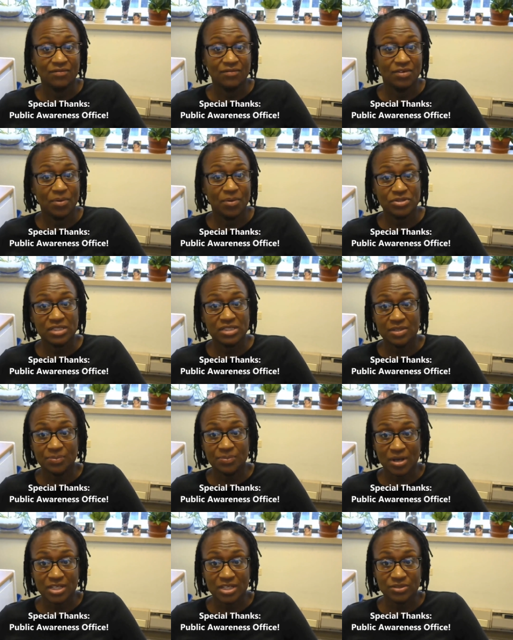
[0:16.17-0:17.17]
for posting the
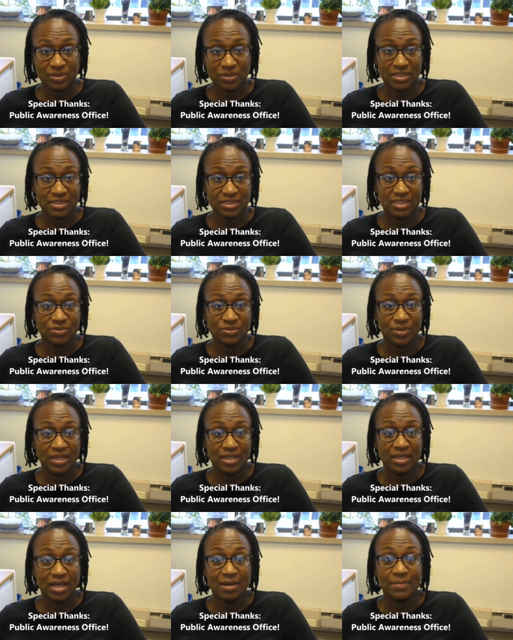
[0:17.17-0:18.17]
press release this
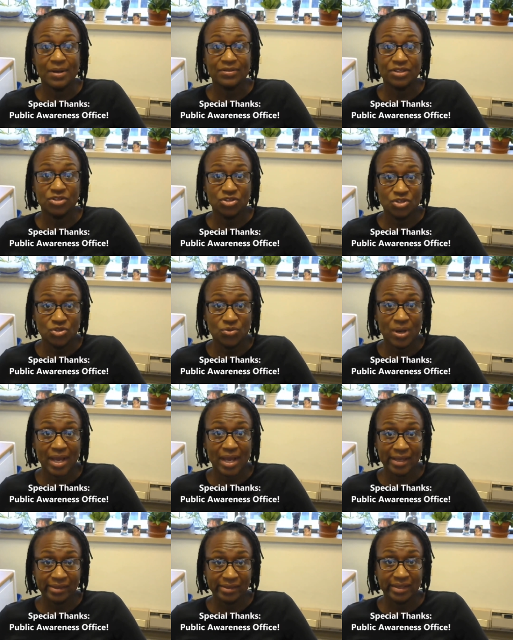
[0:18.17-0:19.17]
week about the new
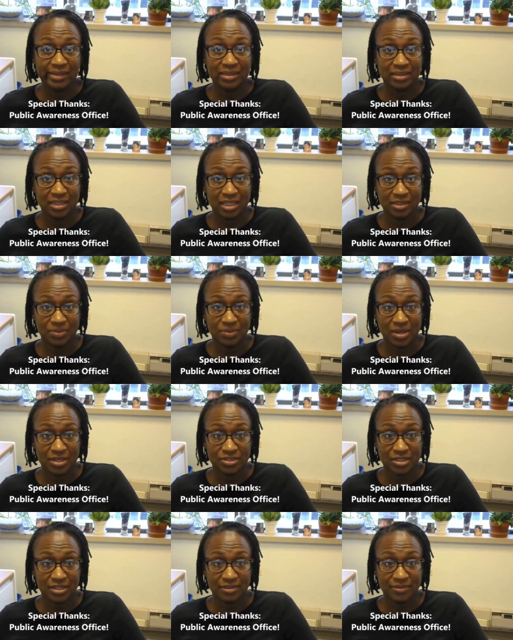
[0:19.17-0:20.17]
ALA Connect
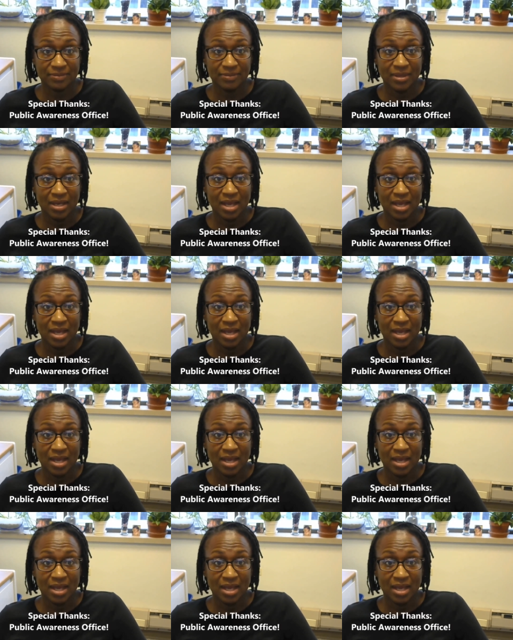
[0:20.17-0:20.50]
project.